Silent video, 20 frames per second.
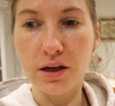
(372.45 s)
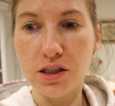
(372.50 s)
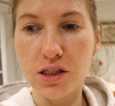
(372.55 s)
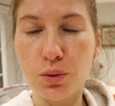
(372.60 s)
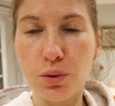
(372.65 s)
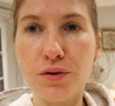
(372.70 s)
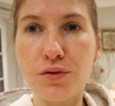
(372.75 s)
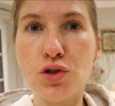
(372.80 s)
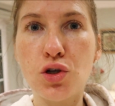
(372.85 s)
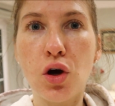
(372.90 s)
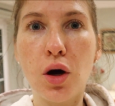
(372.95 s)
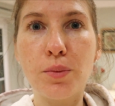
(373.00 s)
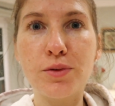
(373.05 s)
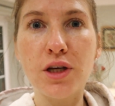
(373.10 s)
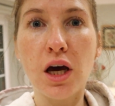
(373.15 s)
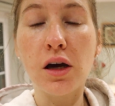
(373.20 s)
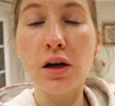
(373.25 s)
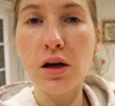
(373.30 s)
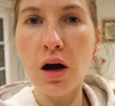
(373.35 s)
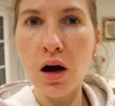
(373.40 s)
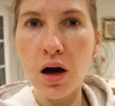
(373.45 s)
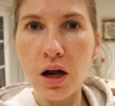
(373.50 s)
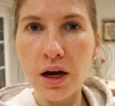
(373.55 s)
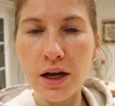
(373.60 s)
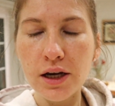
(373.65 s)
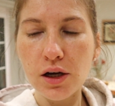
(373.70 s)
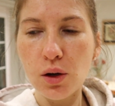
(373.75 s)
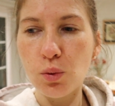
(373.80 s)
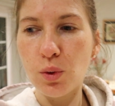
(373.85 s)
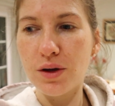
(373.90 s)
So we've chopped a
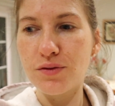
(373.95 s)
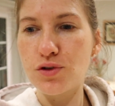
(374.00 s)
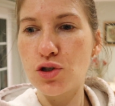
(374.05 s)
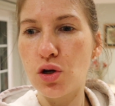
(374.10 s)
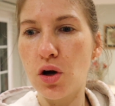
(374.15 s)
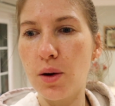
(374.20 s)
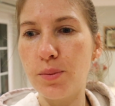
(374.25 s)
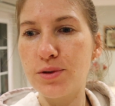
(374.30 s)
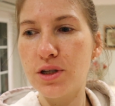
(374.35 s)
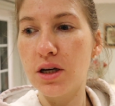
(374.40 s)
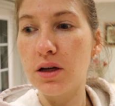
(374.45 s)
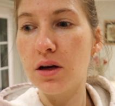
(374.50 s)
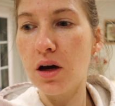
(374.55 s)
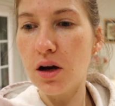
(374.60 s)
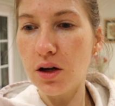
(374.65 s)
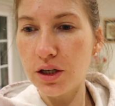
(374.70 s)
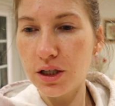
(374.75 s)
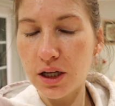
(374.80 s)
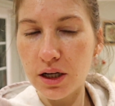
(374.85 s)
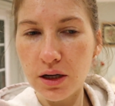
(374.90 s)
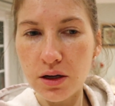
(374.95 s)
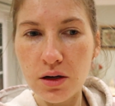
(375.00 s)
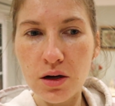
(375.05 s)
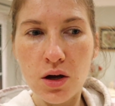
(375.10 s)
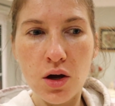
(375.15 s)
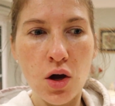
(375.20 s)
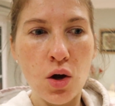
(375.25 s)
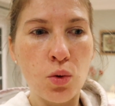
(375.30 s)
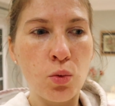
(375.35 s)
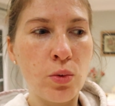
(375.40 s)
garlic, we've chopped an onion,
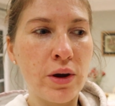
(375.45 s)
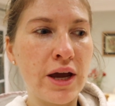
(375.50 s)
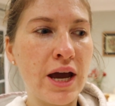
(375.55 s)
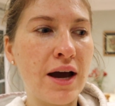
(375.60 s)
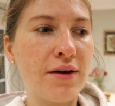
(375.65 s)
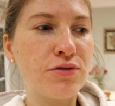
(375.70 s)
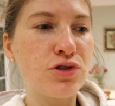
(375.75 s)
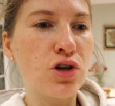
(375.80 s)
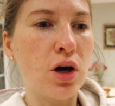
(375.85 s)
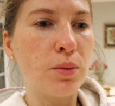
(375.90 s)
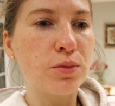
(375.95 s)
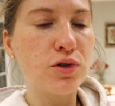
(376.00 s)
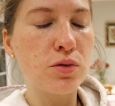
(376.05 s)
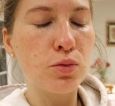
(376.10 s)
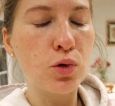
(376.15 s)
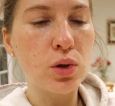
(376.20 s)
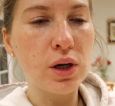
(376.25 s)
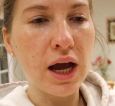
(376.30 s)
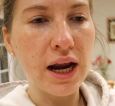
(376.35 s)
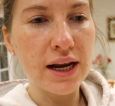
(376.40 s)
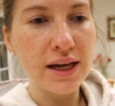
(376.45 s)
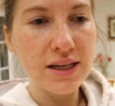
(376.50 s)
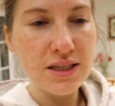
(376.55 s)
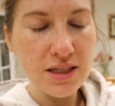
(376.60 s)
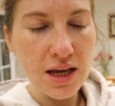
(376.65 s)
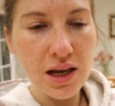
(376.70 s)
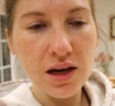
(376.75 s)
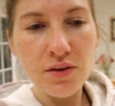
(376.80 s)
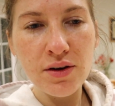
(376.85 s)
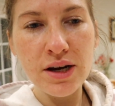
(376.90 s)
we have chopped some organic
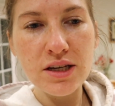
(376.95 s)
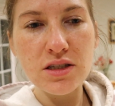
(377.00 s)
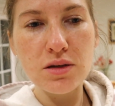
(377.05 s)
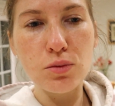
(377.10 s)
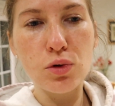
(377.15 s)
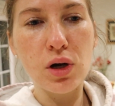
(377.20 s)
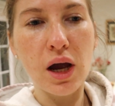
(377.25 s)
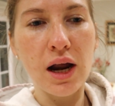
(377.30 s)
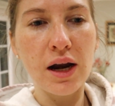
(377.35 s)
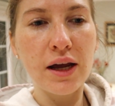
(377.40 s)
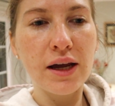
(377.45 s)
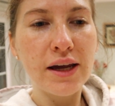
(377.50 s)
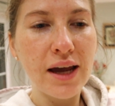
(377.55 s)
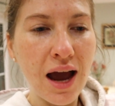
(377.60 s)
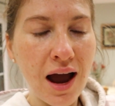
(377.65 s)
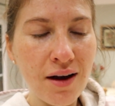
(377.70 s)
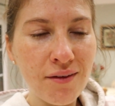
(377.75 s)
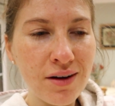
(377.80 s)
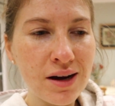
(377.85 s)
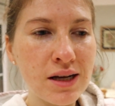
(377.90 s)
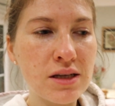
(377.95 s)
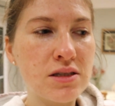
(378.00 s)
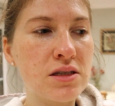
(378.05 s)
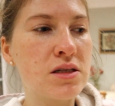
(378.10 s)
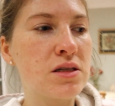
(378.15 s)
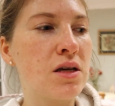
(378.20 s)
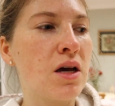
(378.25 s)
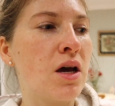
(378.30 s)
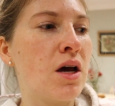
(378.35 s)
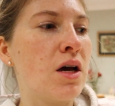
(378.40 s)
celery, some organic
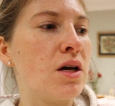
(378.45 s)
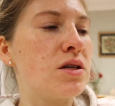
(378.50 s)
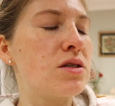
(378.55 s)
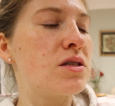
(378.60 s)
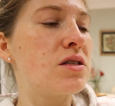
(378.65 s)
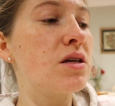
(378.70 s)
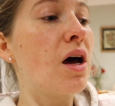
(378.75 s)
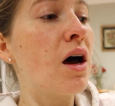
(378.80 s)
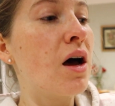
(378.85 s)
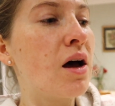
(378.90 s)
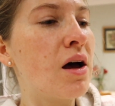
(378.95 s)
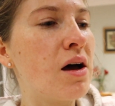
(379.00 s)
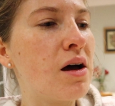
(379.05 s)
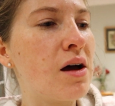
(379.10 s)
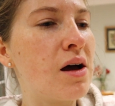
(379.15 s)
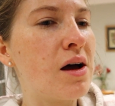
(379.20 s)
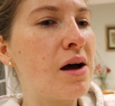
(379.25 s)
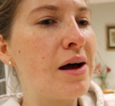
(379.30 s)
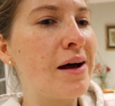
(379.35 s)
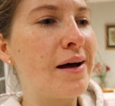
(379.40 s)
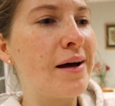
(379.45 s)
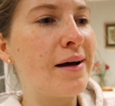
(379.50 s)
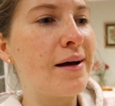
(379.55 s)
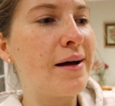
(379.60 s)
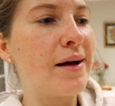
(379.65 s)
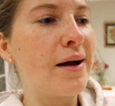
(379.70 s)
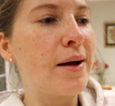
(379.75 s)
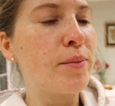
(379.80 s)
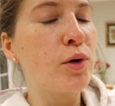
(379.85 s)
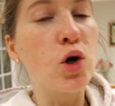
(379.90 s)
carrots,
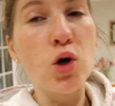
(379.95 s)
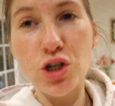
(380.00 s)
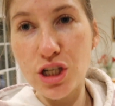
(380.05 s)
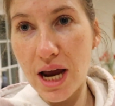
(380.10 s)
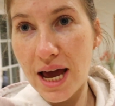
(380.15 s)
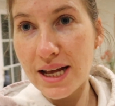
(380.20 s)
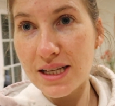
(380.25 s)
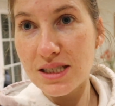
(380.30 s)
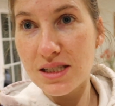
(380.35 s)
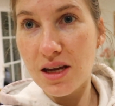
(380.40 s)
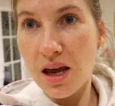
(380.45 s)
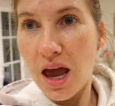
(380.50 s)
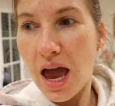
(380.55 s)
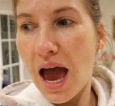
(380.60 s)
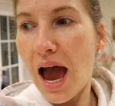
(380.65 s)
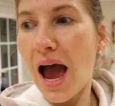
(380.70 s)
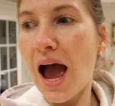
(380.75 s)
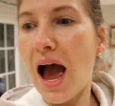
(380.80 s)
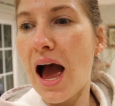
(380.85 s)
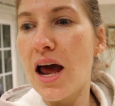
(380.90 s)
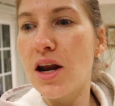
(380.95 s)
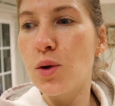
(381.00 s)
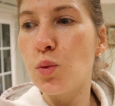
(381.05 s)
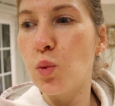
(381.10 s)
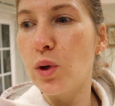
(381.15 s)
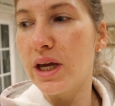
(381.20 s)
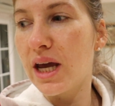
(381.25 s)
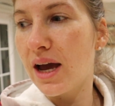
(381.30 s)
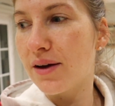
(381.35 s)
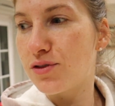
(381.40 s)
some courgette, and
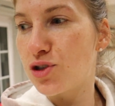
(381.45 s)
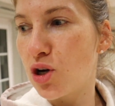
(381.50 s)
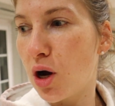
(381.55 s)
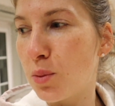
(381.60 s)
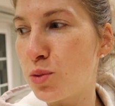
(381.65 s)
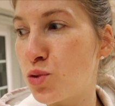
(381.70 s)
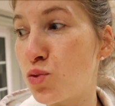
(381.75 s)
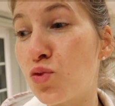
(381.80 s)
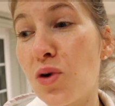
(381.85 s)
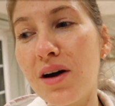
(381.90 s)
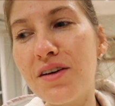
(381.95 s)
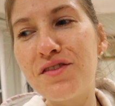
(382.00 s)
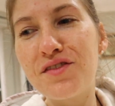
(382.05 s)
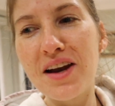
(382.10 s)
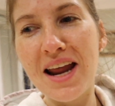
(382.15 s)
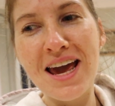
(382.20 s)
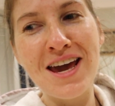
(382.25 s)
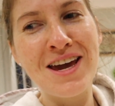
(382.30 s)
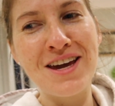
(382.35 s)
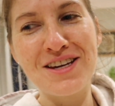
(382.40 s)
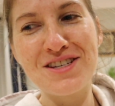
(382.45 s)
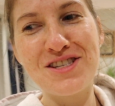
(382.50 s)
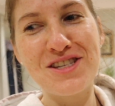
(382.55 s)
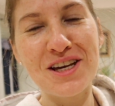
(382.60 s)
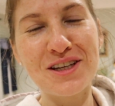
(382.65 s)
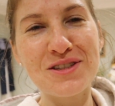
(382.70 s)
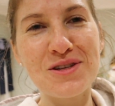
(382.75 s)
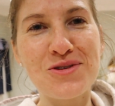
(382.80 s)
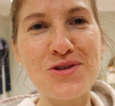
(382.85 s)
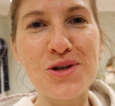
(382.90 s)
we have chopped roughly
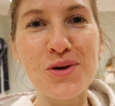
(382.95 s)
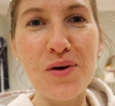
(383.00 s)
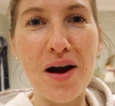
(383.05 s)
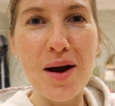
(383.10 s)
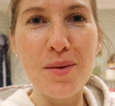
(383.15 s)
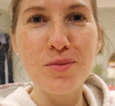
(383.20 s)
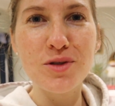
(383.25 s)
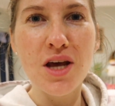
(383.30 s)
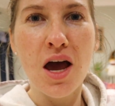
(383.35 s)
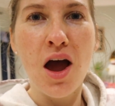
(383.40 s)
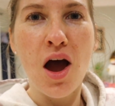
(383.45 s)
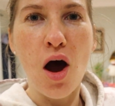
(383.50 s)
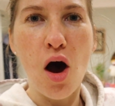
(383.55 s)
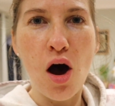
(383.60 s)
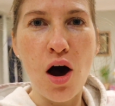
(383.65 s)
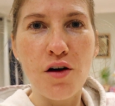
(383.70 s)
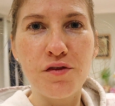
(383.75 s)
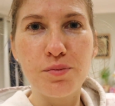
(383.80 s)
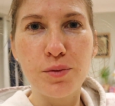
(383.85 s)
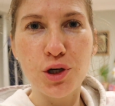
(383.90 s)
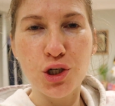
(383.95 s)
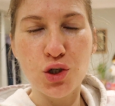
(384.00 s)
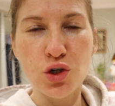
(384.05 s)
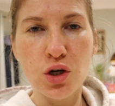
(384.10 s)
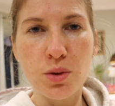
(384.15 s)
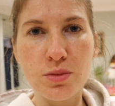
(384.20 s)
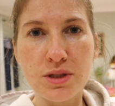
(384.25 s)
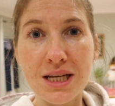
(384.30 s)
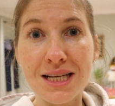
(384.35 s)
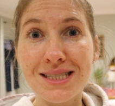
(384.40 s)
600 grams of
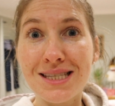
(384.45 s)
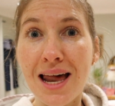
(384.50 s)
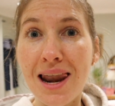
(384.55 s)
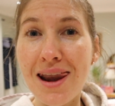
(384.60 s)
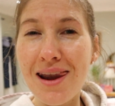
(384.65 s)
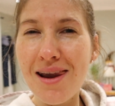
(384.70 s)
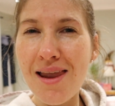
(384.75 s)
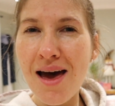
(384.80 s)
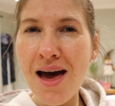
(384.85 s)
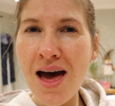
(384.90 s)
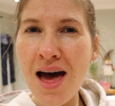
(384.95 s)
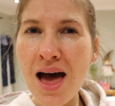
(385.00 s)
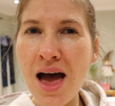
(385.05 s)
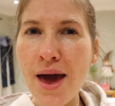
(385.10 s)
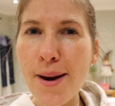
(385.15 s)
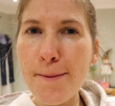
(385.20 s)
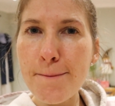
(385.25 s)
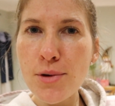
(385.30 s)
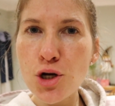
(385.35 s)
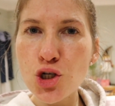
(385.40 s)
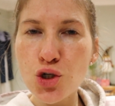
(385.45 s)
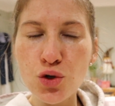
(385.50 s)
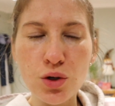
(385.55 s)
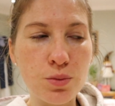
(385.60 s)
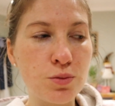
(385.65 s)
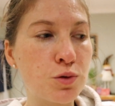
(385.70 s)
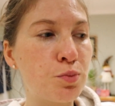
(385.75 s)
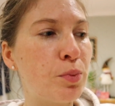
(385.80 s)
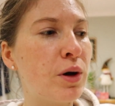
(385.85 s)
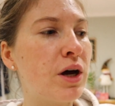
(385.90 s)
mushrooms. That's a lot of
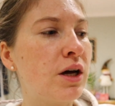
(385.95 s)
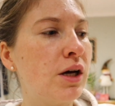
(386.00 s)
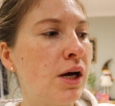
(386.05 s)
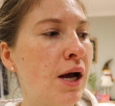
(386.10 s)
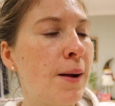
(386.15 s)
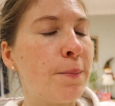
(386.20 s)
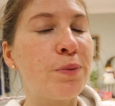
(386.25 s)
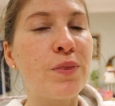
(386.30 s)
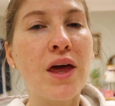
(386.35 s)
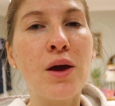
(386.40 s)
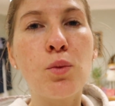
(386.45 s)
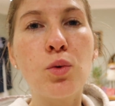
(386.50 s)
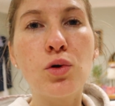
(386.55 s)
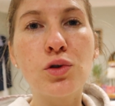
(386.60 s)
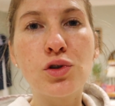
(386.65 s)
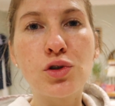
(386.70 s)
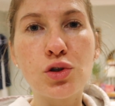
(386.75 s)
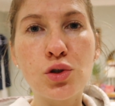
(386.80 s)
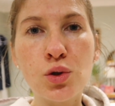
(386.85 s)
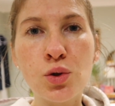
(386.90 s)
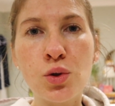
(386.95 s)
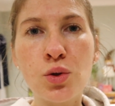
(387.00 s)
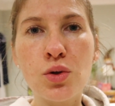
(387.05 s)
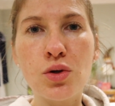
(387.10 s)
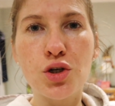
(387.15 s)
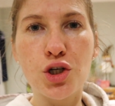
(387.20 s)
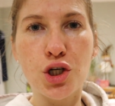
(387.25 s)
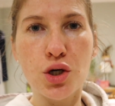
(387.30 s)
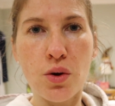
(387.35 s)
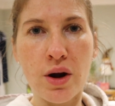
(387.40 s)
mushrooms, but they will soon
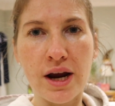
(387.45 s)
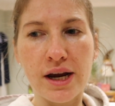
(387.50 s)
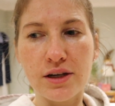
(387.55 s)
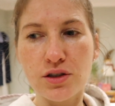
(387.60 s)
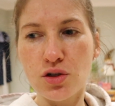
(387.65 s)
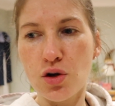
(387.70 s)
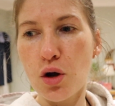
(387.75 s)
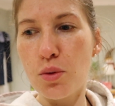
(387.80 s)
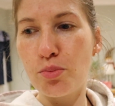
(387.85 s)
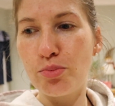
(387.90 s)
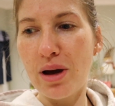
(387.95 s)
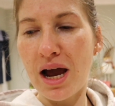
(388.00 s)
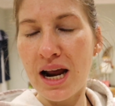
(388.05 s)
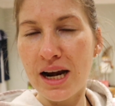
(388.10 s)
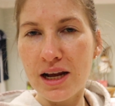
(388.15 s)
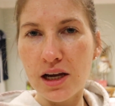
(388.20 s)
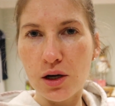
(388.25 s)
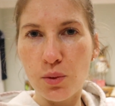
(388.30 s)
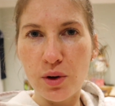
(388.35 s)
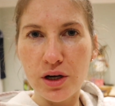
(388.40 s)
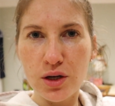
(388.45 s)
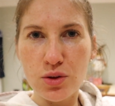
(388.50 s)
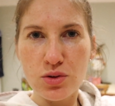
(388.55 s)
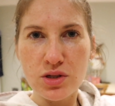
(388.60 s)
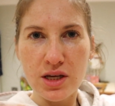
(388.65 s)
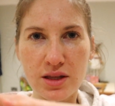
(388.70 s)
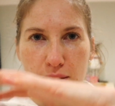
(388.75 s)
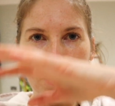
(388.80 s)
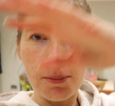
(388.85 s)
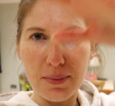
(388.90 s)
shrink. So don't panic when you
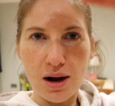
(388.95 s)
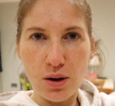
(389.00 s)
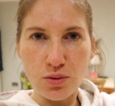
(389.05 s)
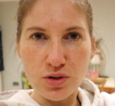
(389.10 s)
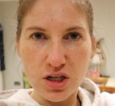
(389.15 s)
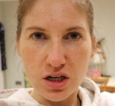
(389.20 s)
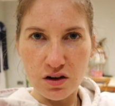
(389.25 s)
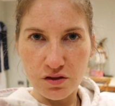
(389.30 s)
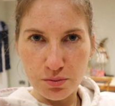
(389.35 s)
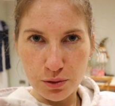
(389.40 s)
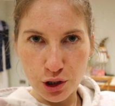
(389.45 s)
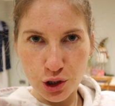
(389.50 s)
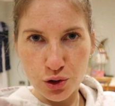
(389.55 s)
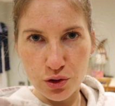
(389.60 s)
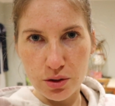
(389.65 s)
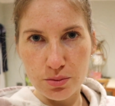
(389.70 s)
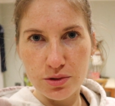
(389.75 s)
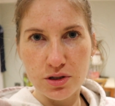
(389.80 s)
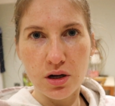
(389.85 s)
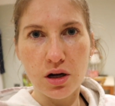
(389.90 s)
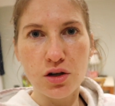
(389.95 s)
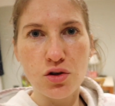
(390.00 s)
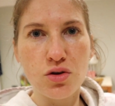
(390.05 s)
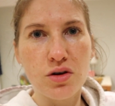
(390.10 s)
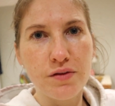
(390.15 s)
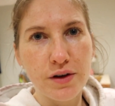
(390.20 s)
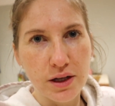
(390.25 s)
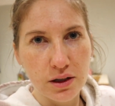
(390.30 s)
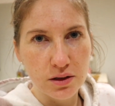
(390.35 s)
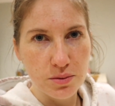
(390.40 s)
see the mountain of mushrooms start to
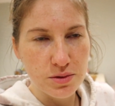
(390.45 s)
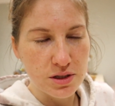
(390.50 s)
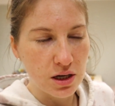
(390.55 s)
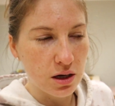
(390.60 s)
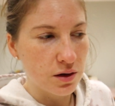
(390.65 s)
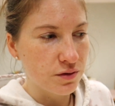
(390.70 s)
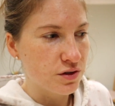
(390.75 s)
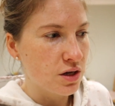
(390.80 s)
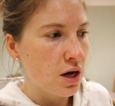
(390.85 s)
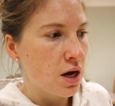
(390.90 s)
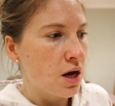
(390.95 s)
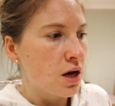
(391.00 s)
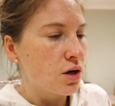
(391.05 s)
reveal themselves.